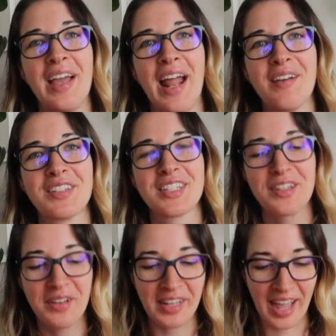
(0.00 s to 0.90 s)
I was just
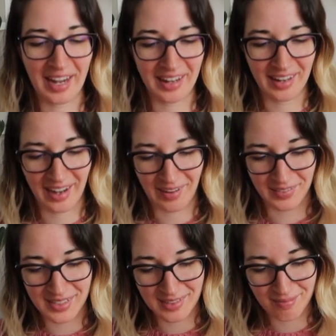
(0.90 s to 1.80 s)
looking at it and I
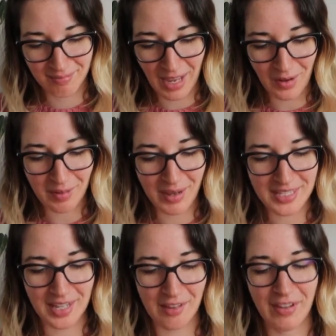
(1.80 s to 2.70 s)
was doubting
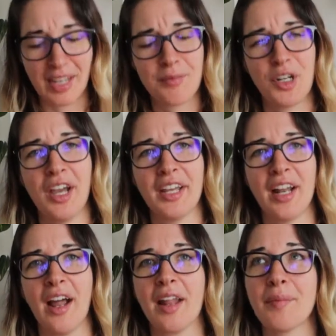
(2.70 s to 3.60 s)
myself. I kept trying it
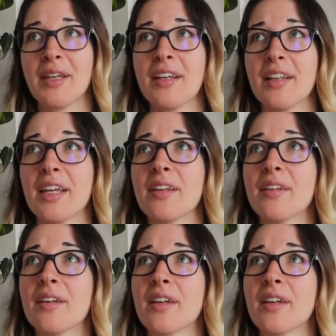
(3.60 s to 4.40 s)
on and being like,